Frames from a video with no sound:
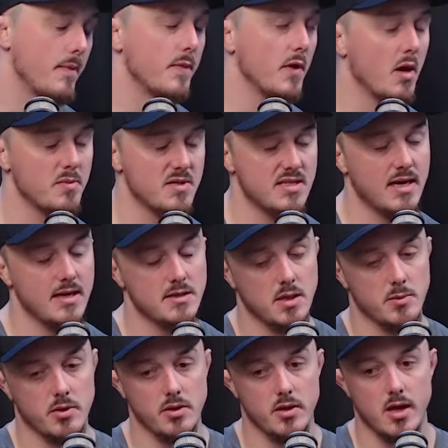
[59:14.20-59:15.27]
upset
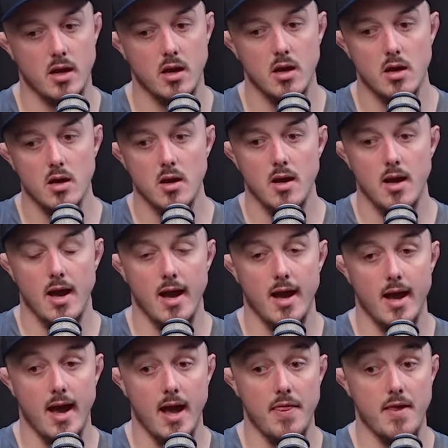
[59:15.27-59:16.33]
type of thing.
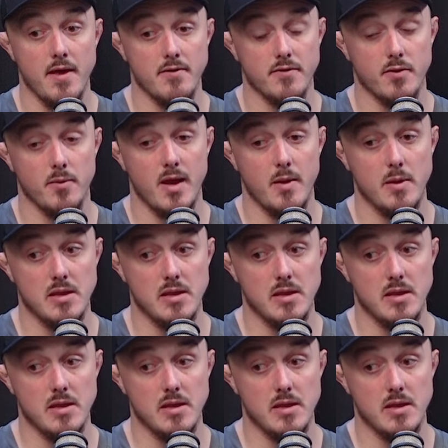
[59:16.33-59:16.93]
And then from there,